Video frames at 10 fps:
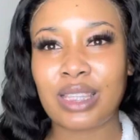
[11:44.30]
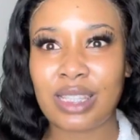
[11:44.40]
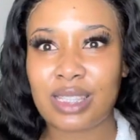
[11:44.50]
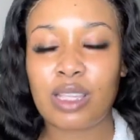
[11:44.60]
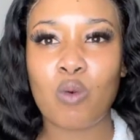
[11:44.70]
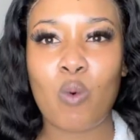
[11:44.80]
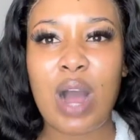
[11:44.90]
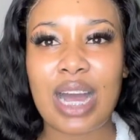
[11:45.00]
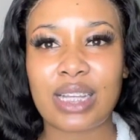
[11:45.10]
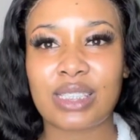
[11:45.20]
thing
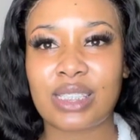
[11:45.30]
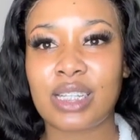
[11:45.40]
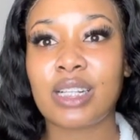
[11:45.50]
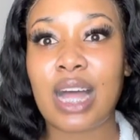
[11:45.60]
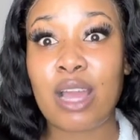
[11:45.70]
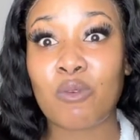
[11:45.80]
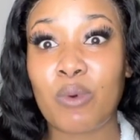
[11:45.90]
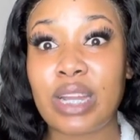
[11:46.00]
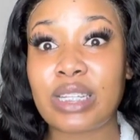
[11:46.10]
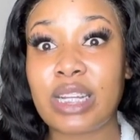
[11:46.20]
was till I
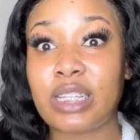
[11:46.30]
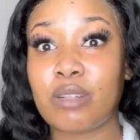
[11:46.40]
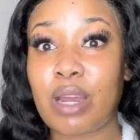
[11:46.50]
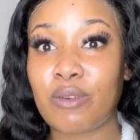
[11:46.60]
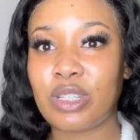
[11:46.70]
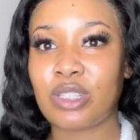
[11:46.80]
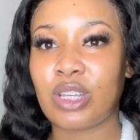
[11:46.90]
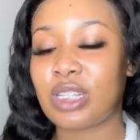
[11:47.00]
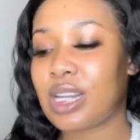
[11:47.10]
went and did my research.